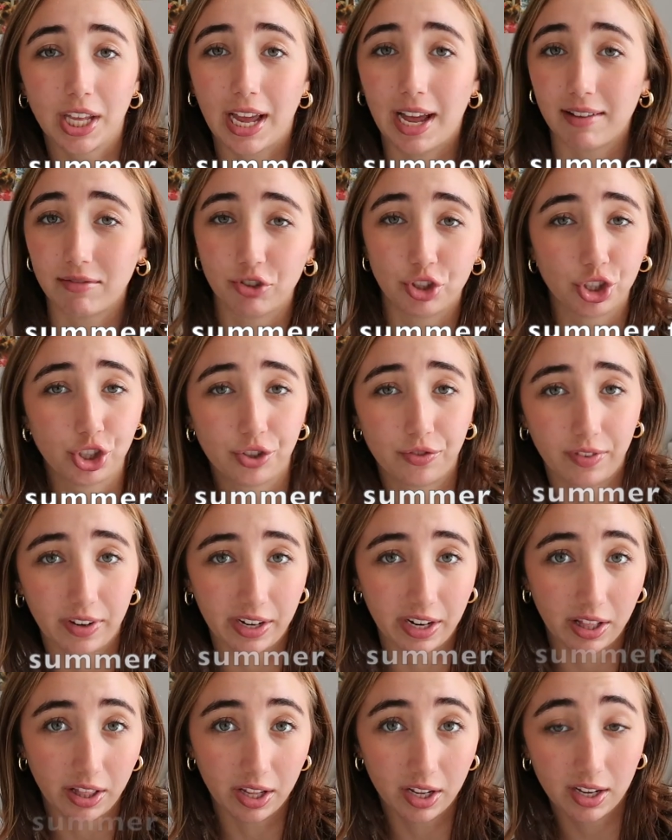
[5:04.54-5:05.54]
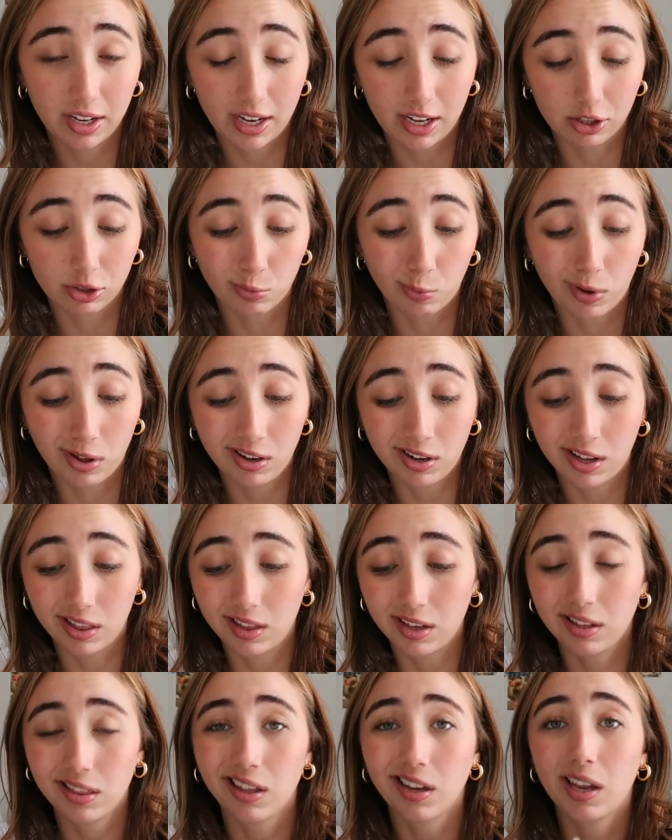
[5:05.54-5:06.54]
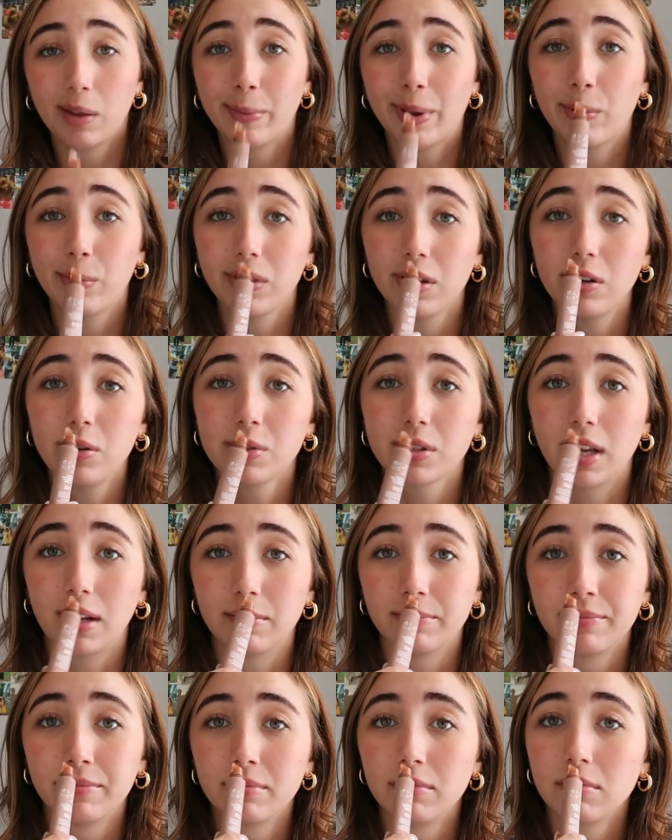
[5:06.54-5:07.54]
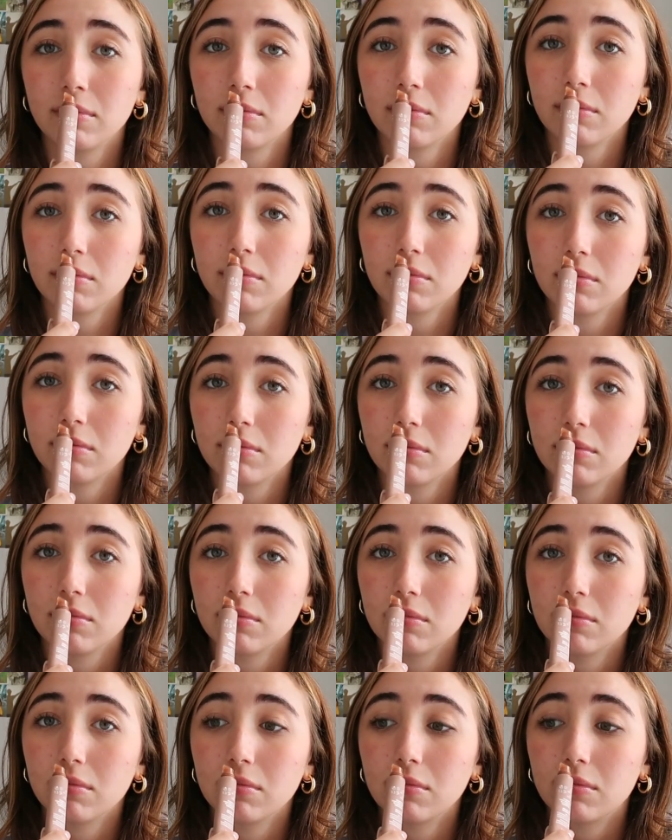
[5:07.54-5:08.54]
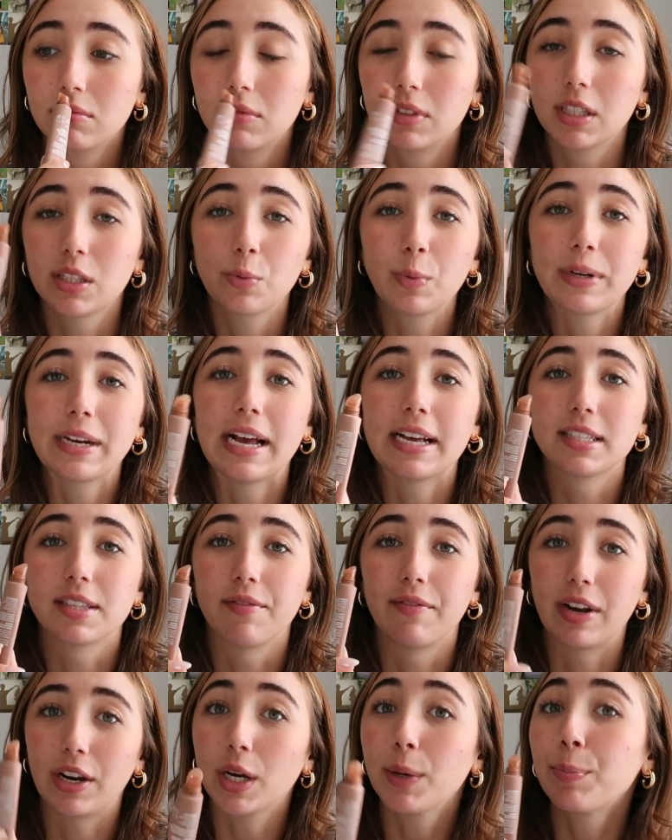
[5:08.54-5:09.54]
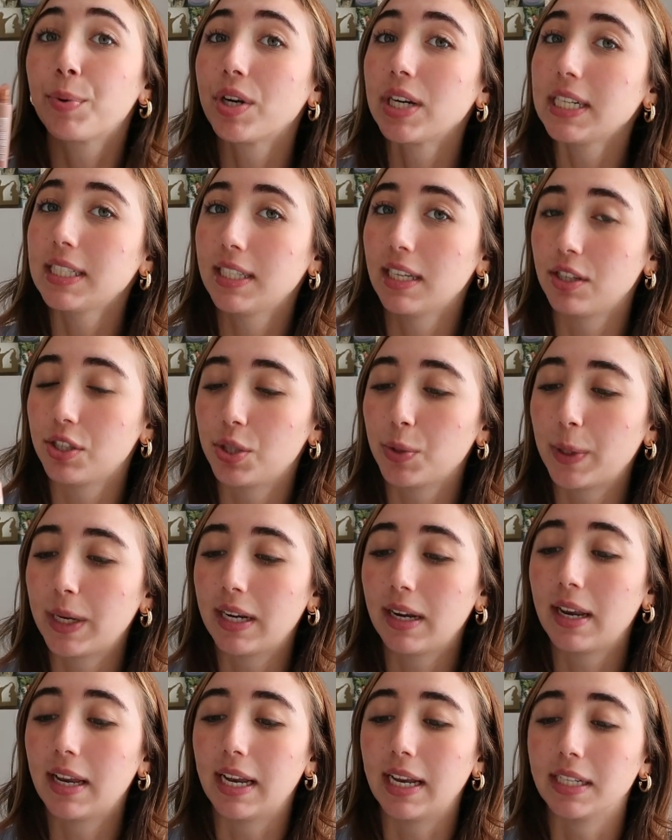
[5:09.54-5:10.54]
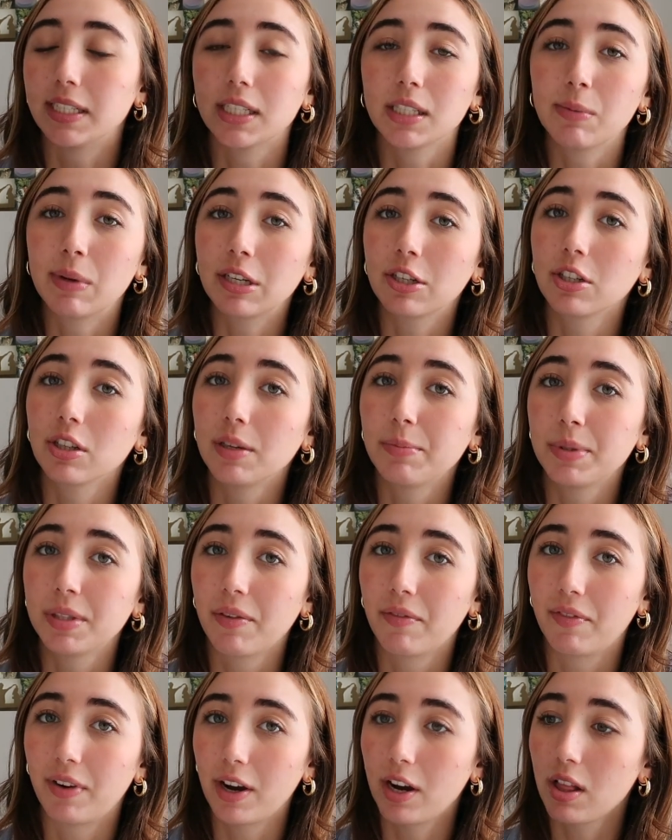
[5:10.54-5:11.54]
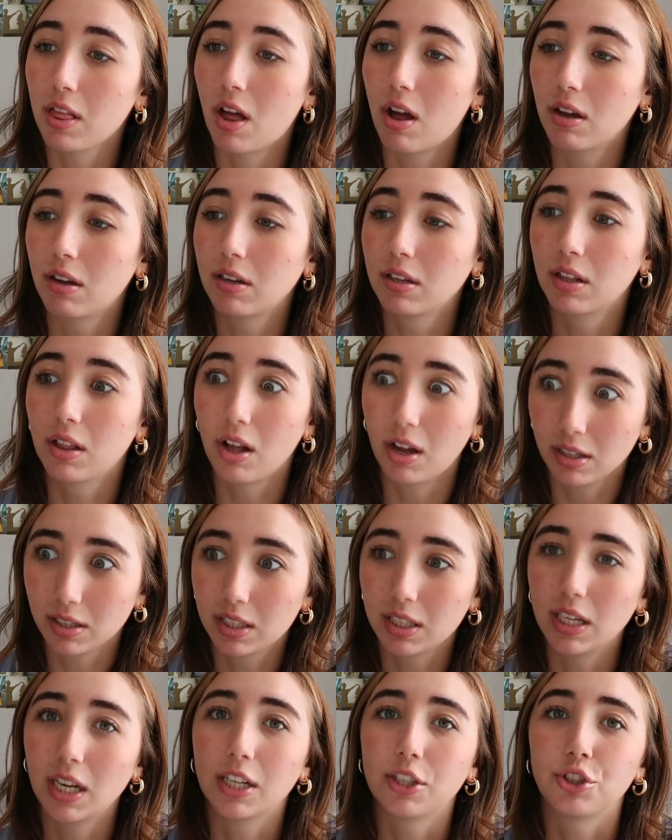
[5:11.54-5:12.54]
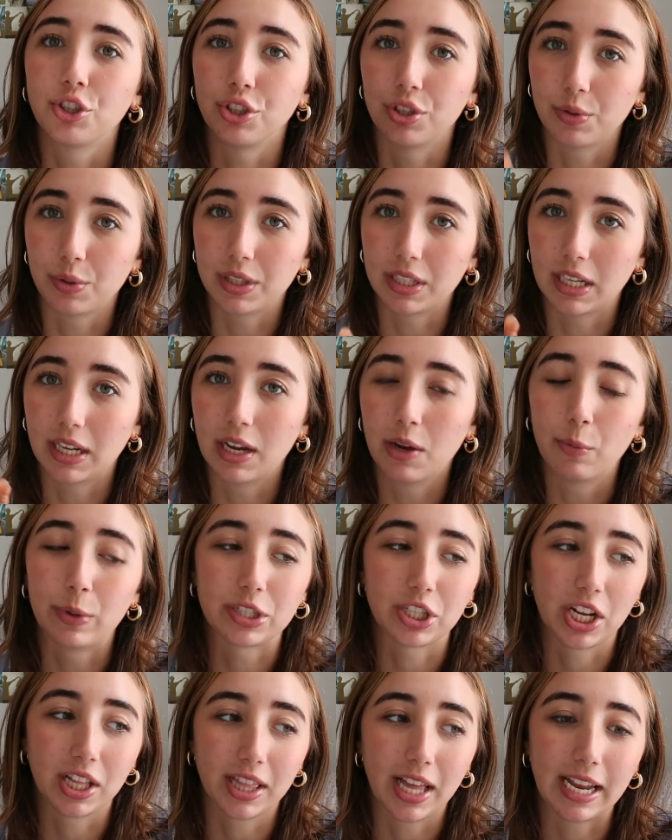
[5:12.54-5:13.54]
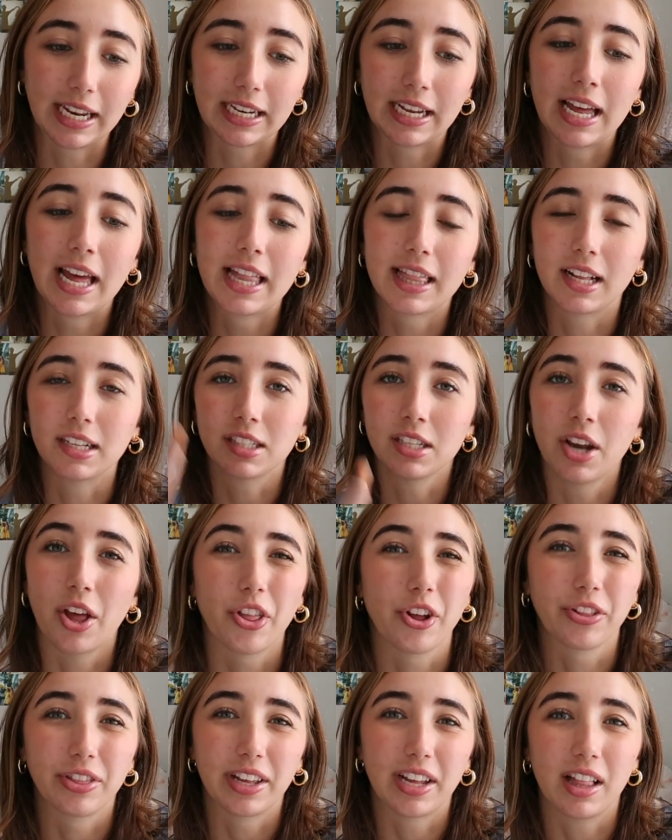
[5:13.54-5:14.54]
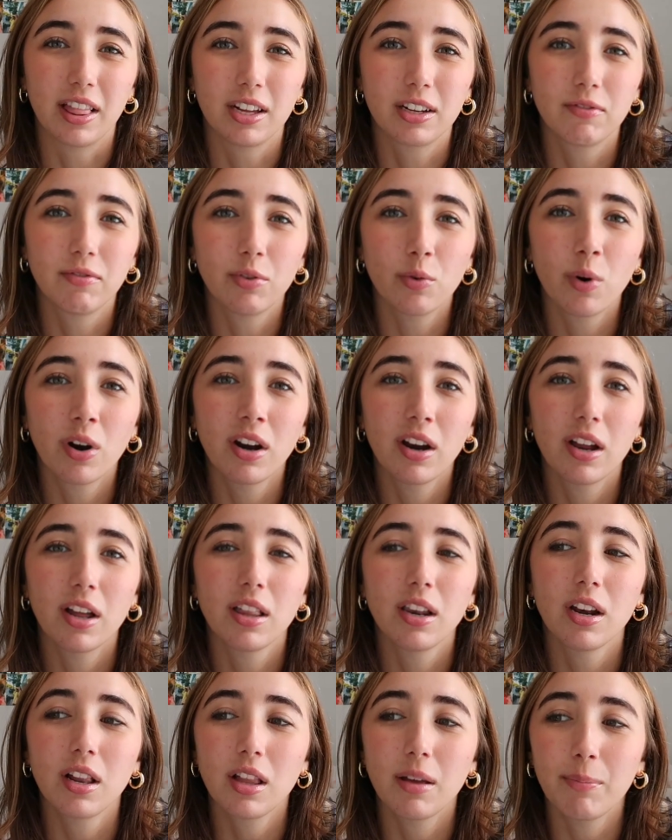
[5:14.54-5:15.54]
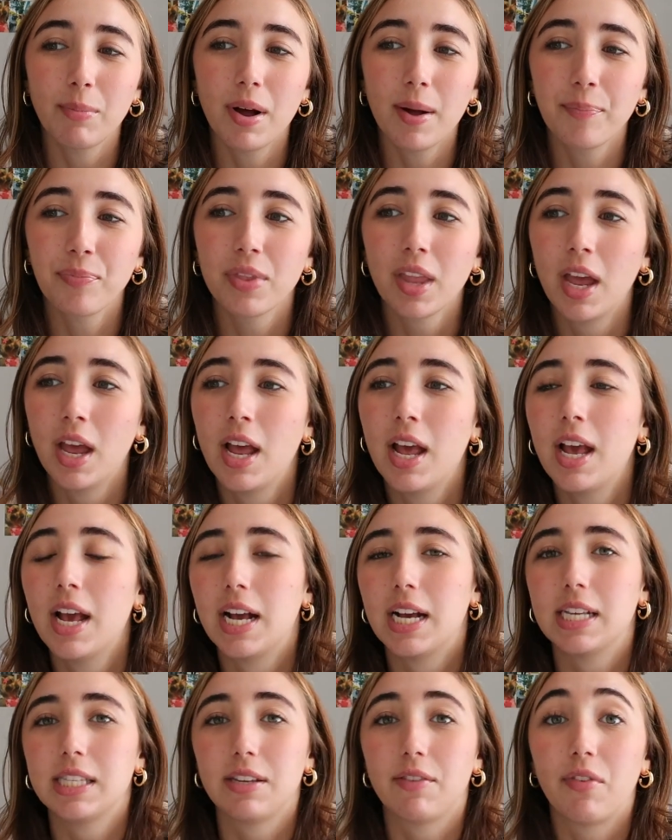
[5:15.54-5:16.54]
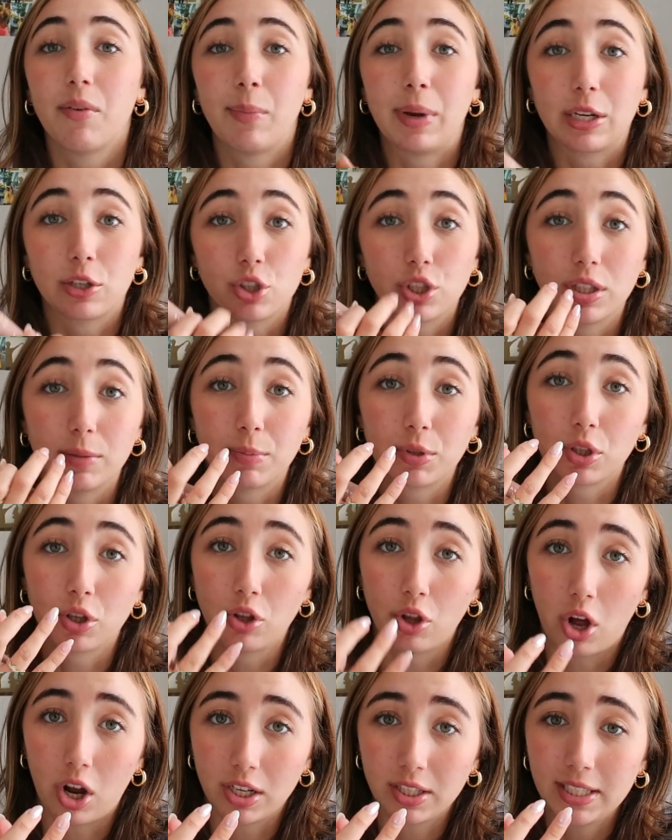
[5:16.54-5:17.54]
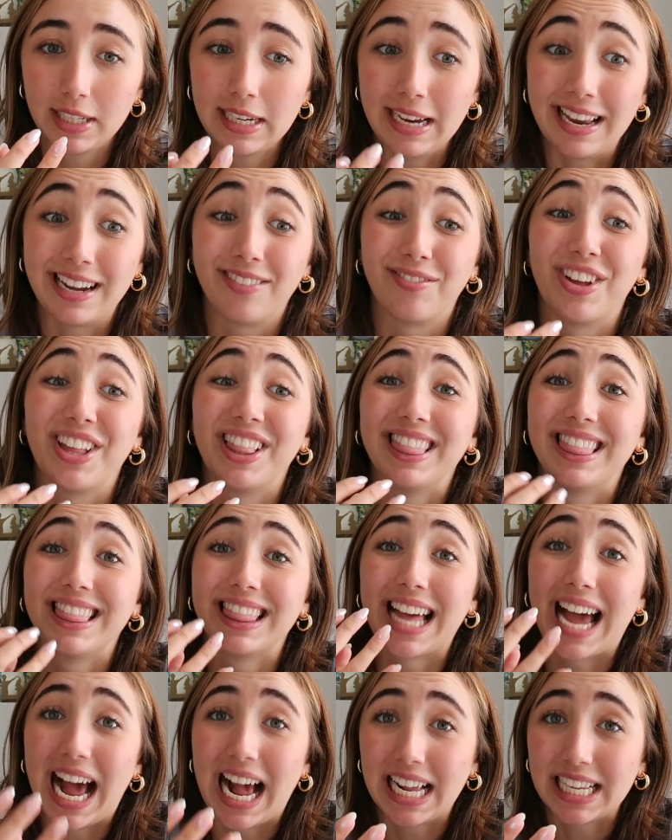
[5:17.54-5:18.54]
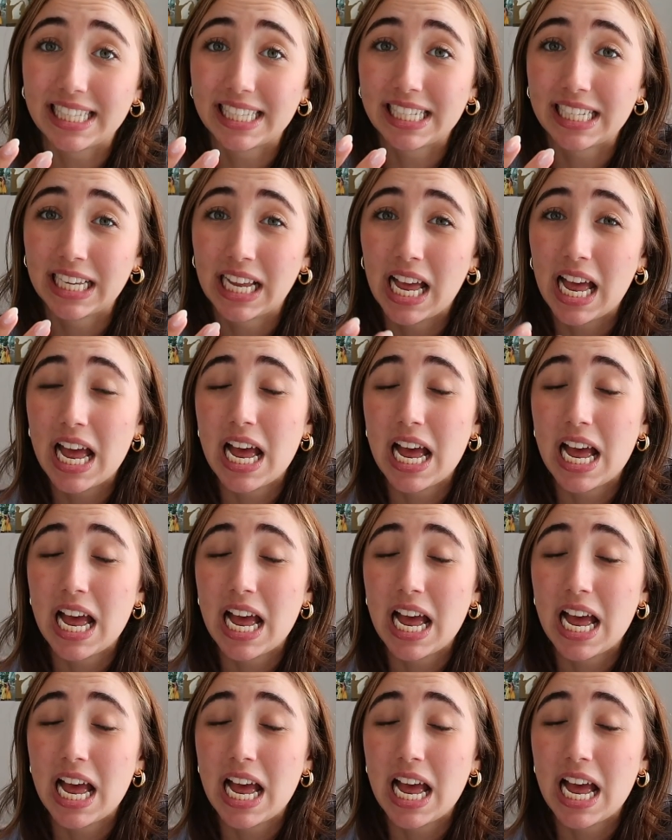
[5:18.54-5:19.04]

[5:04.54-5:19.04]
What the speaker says: They have just vanilla as well, and I think they came out with a new scent. This one has a very pretty tint to it. It does make your lips very glossy and juicy, which I like. That's another thing I look for in the lip balm, is if it makes your lips glossy and if it lasts.